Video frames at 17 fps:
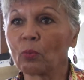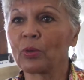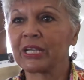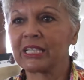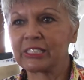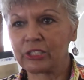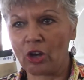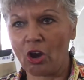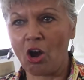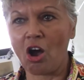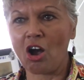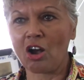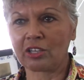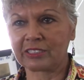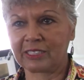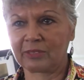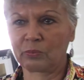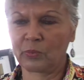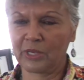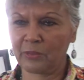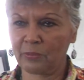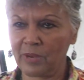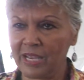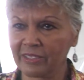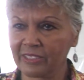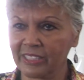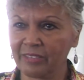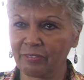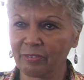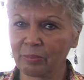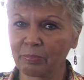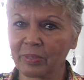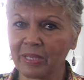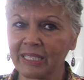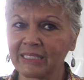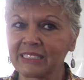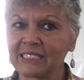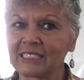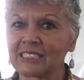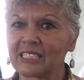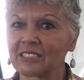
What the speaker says: We talked and went around to different places,